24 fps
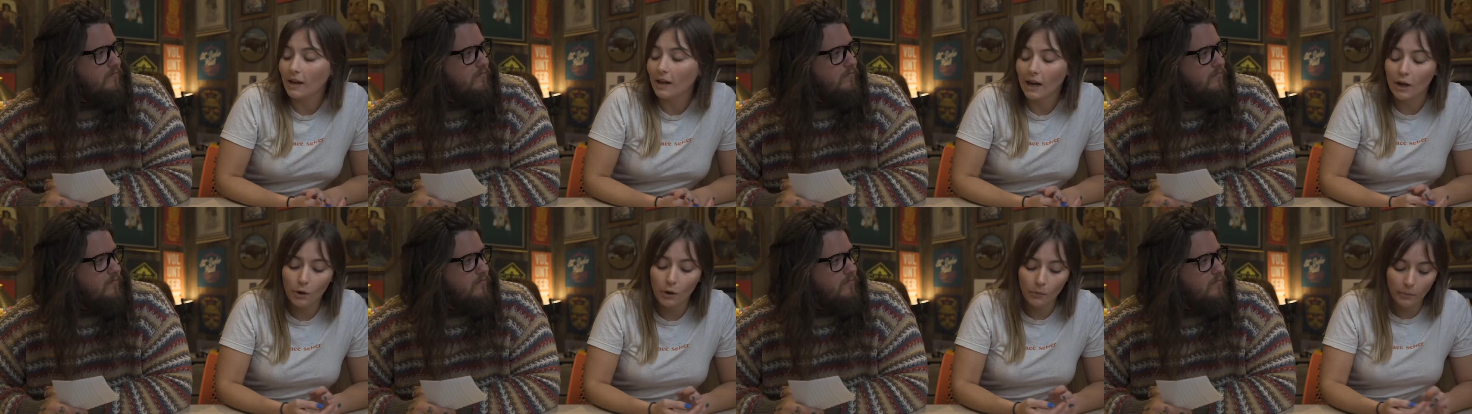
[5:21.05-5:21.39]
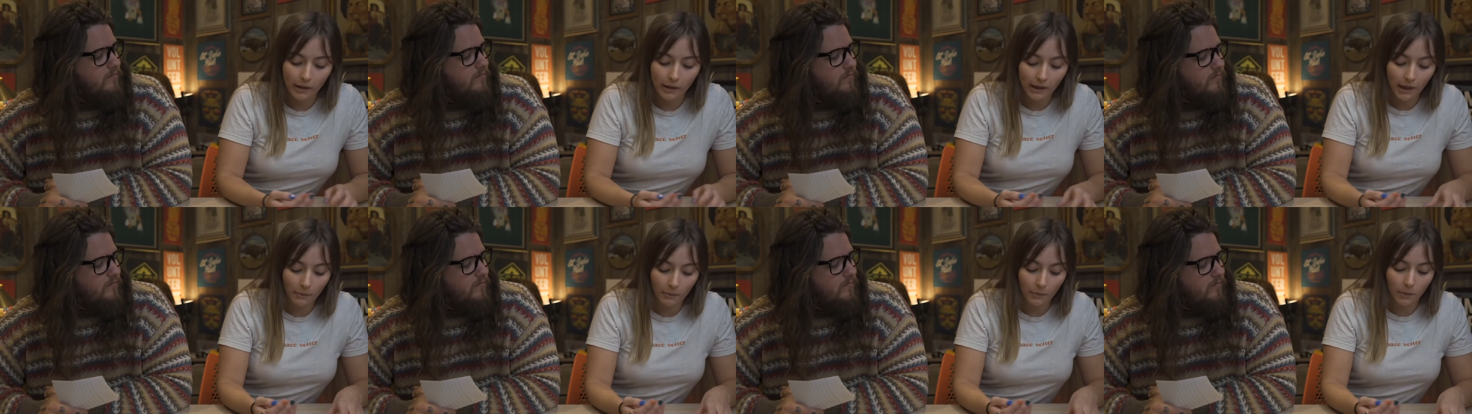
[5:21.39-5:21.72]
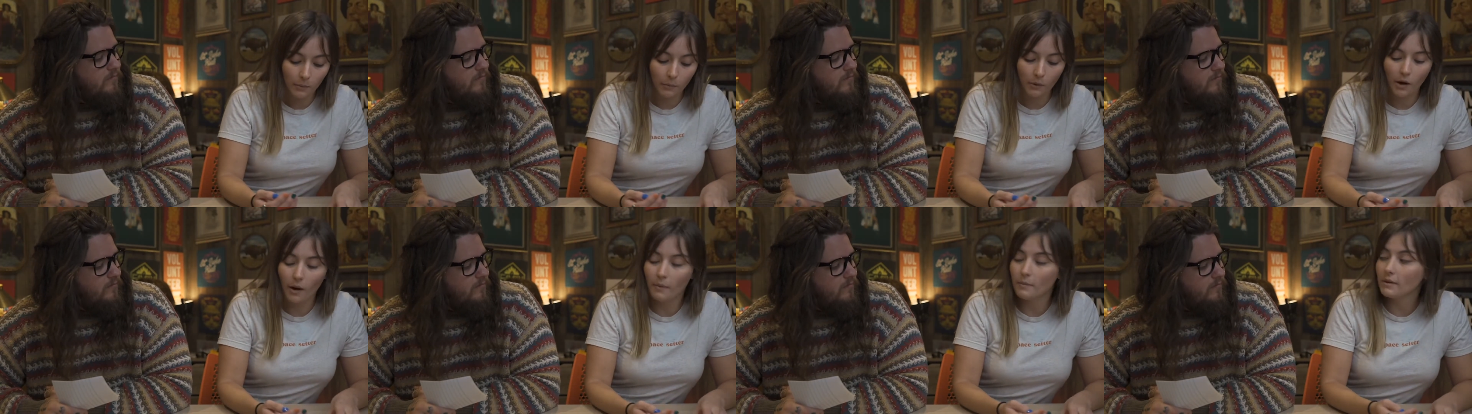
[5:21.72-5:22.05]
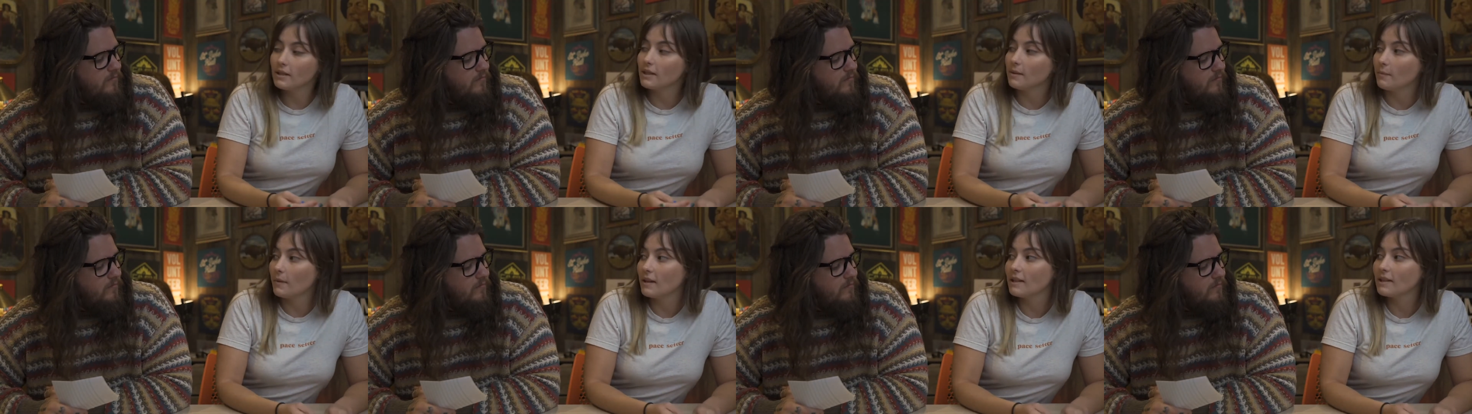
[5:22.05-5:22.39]
Speaker 1: I hope I kept a promise
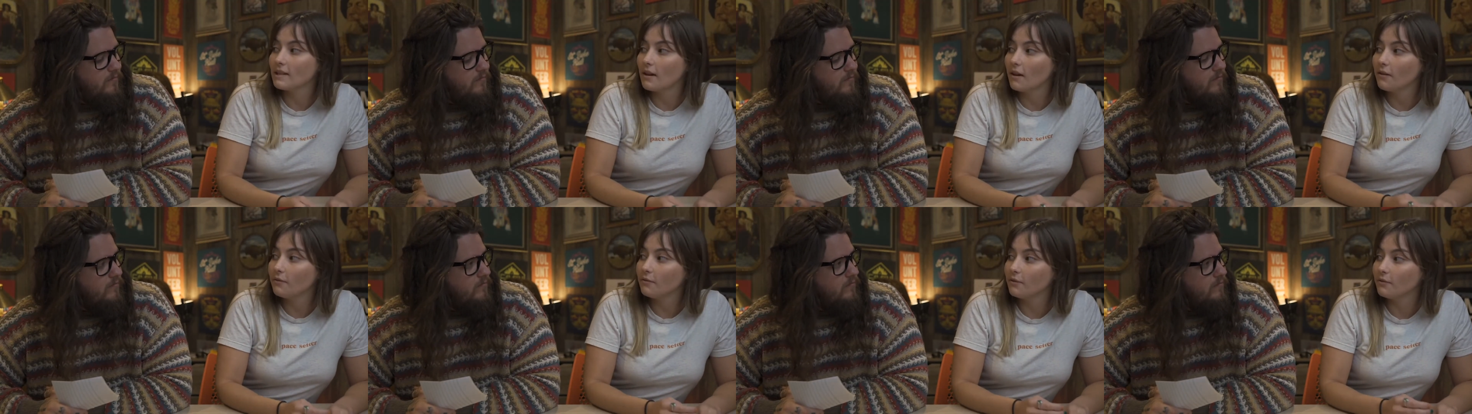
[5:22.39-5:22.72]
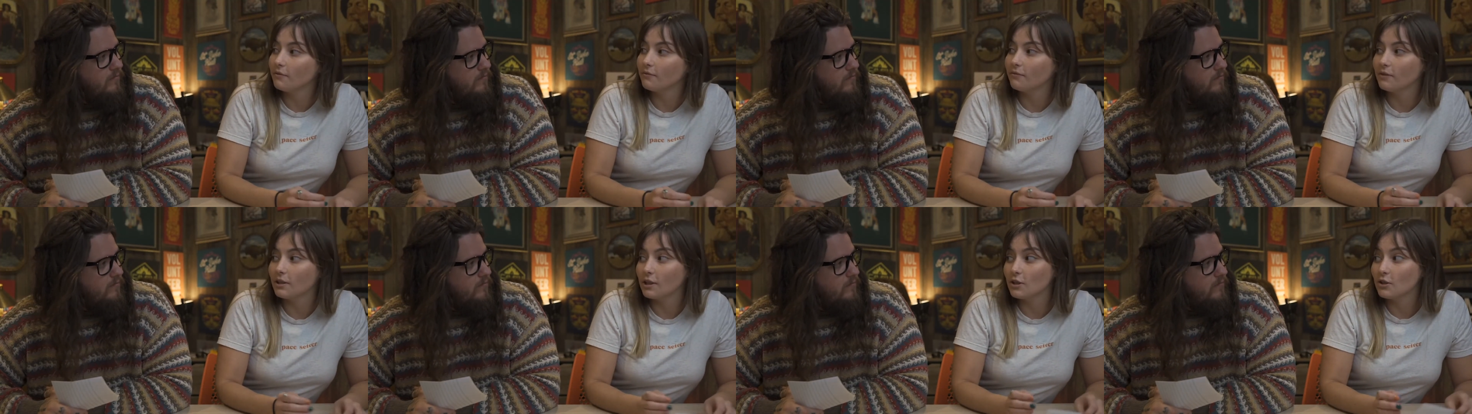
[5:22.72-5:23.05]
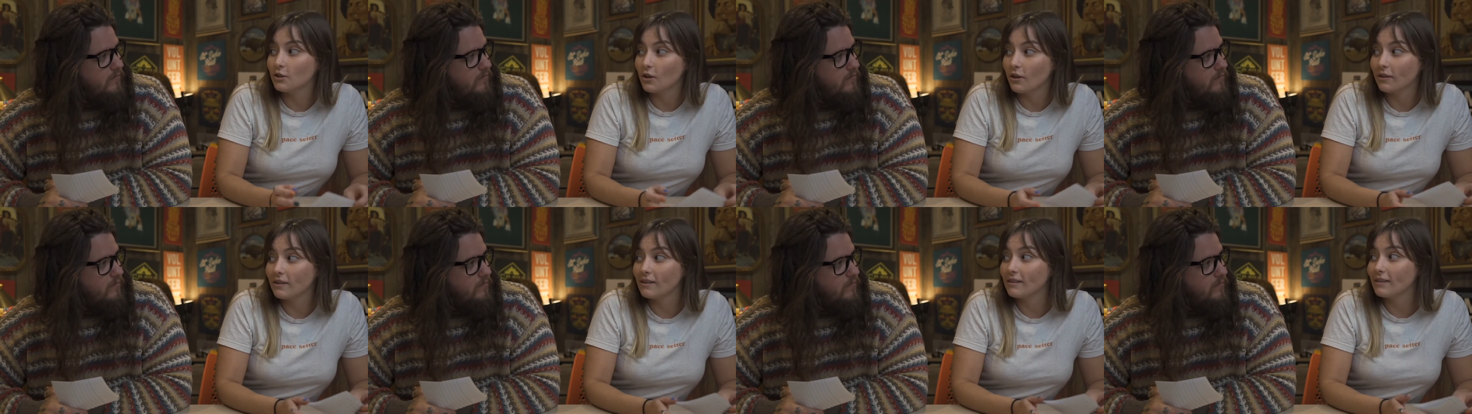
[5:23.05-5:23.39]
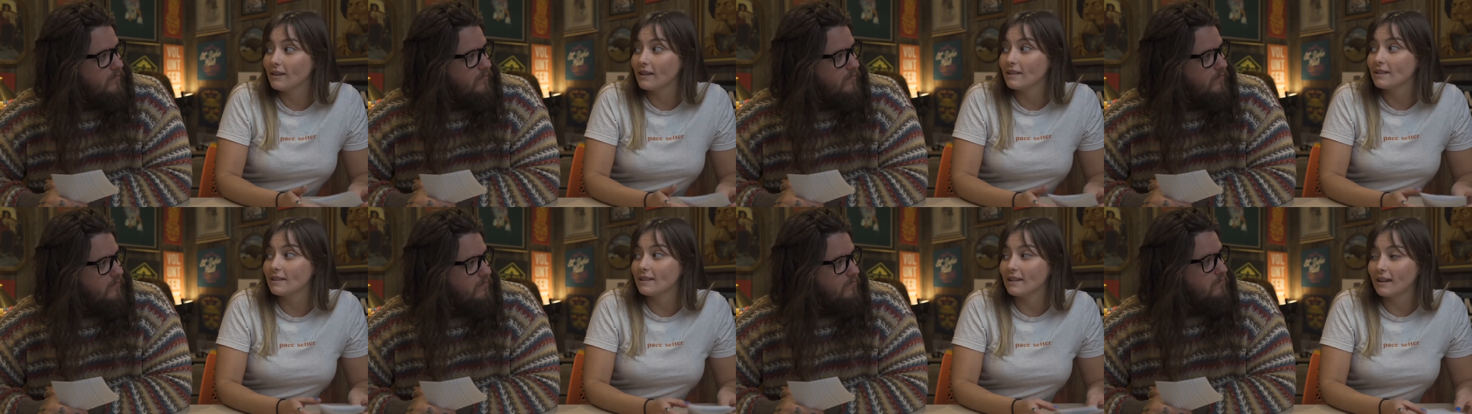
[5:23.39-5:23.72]
to myself and finished all the
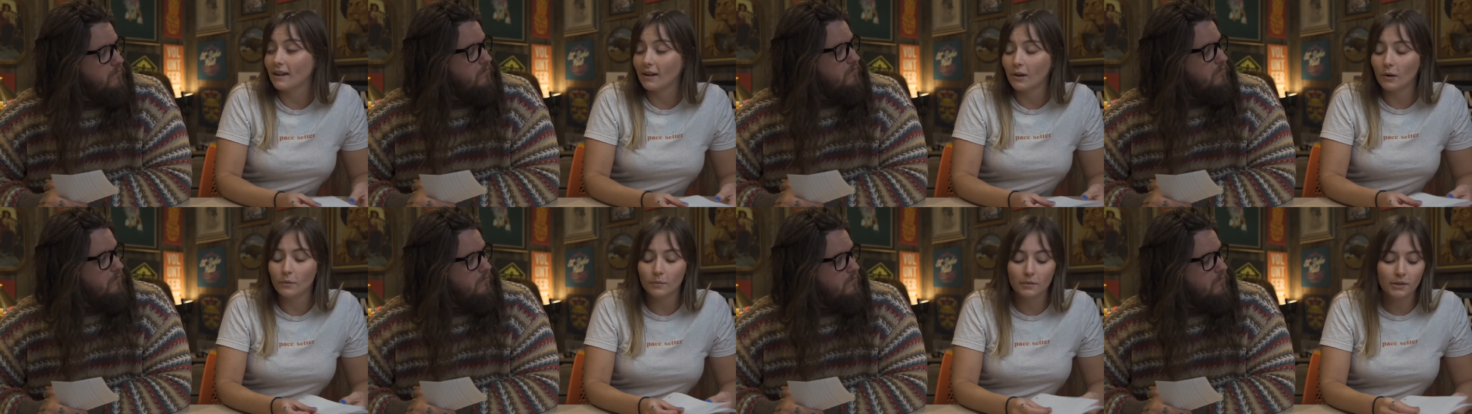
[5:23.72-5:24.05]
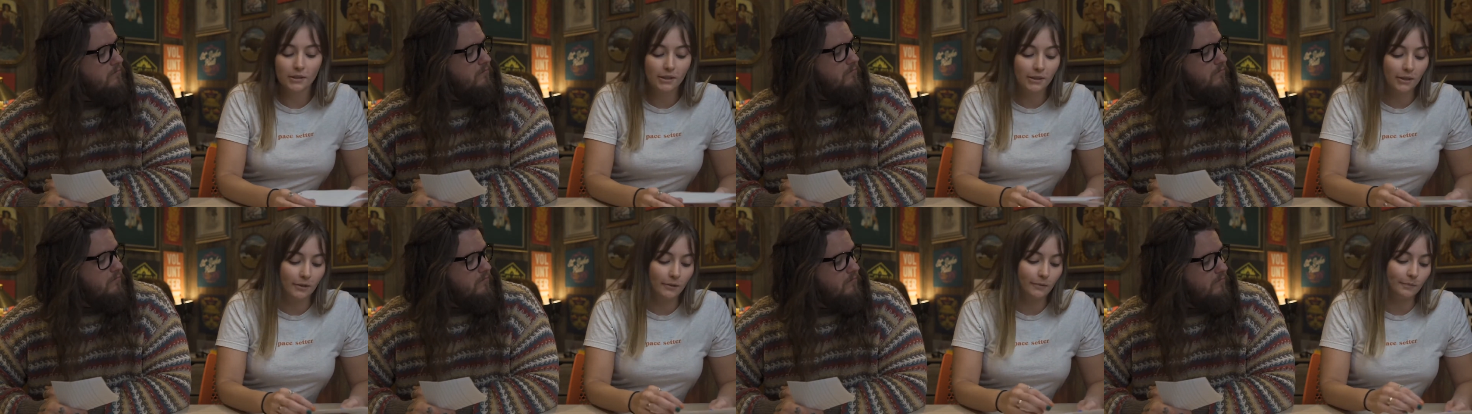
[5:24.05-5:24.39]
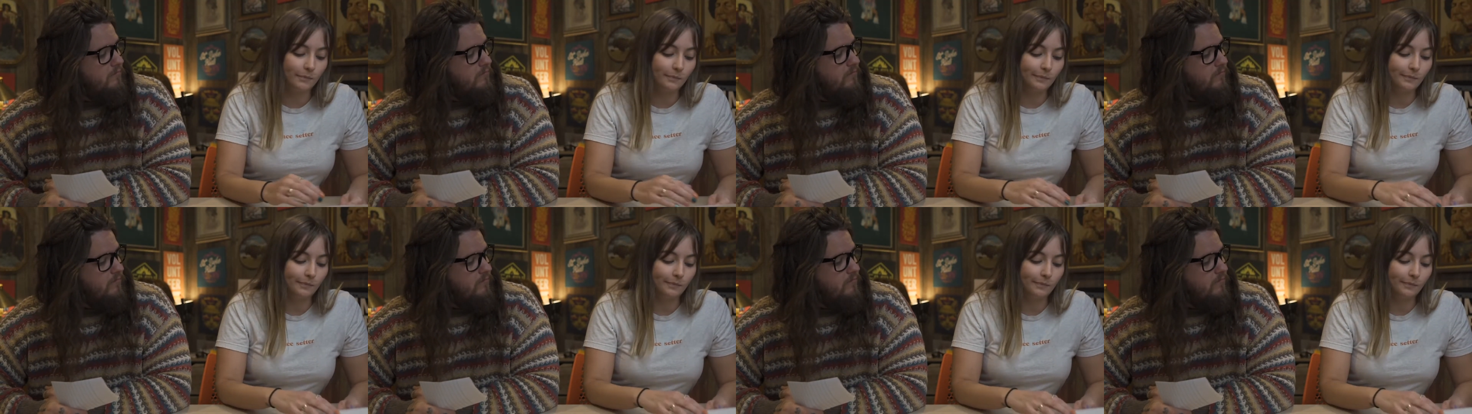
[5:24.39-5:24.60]
things that I hope to do.